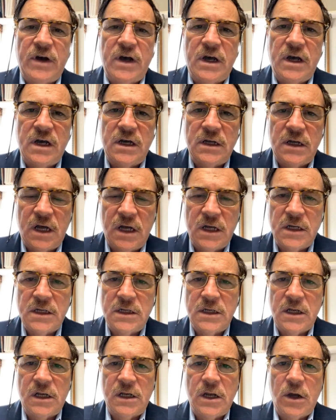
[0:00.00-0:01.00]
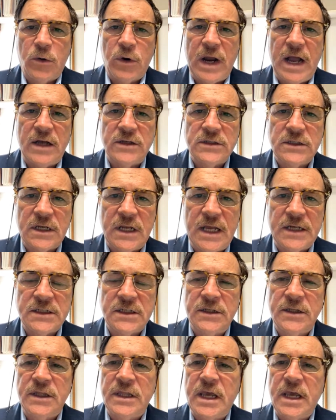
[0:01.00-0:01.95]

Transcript: a lower house election.